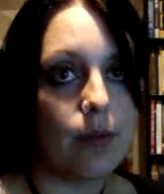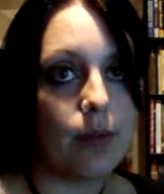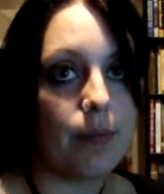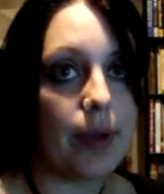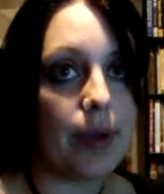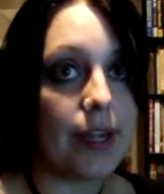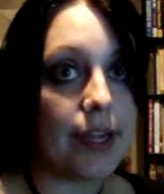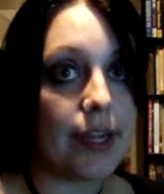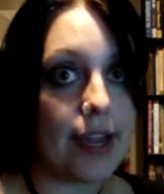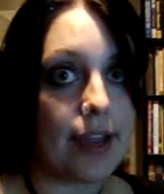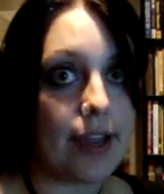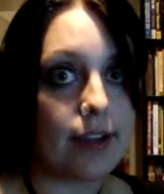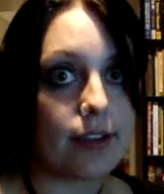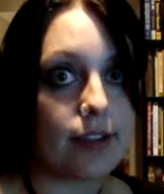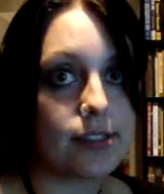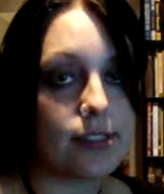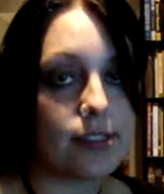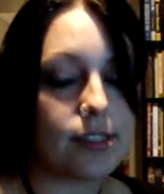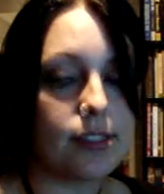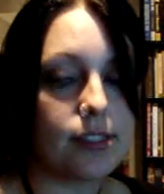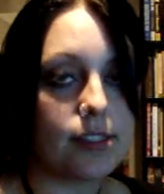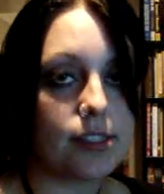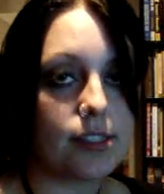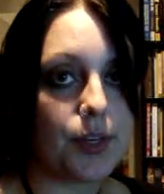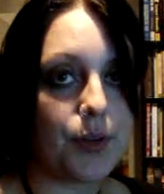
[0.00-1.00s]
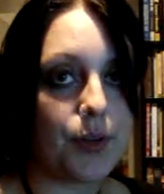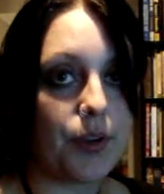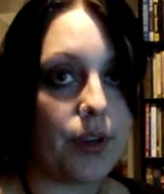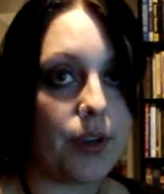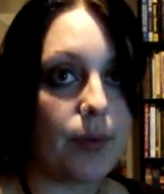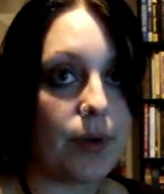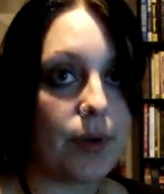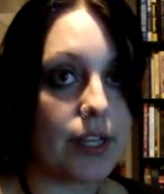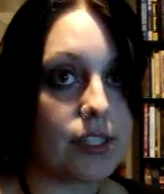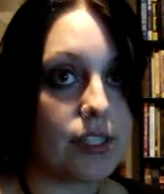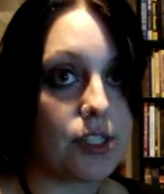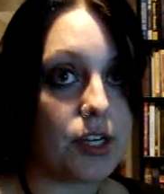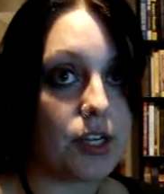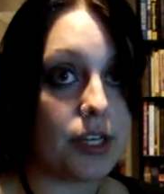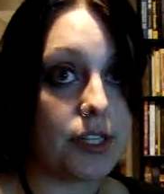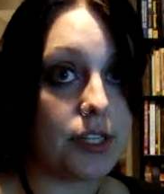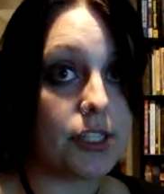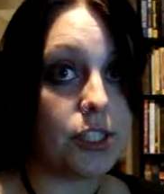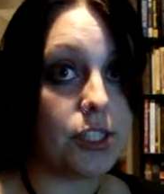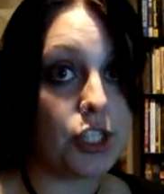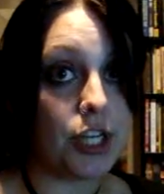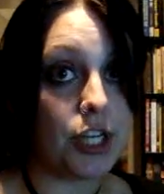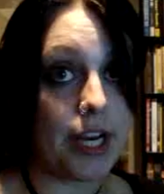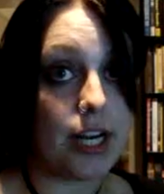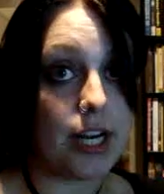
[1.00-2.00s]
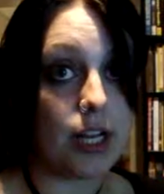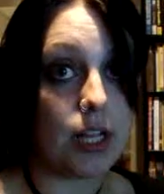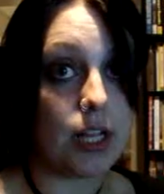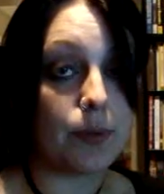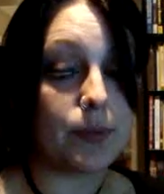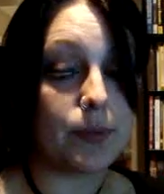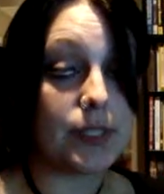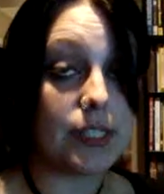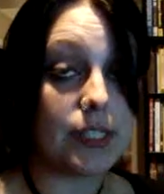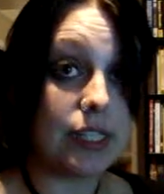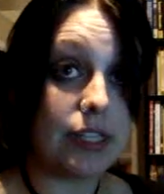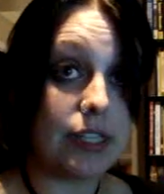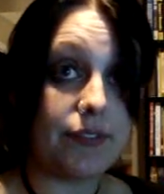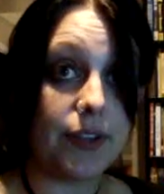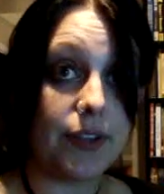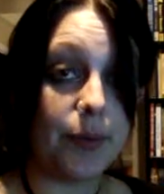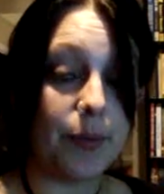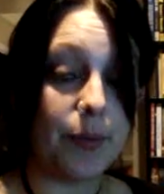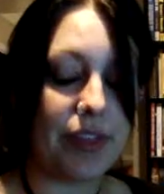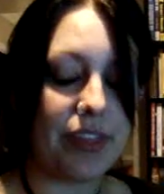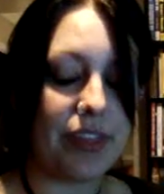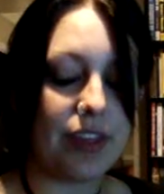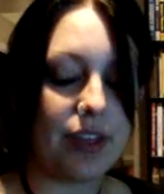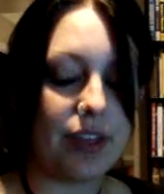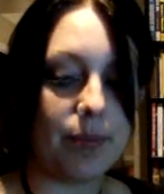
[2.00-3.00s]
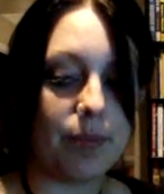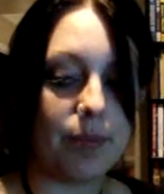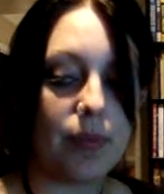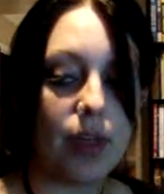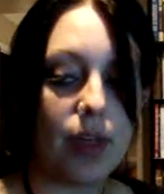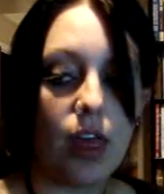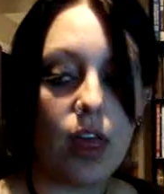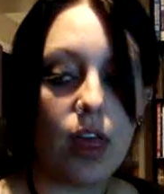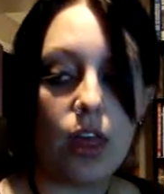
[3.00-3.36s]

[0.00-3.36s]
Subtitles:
my ex, considering when I started the champ, I was living with him.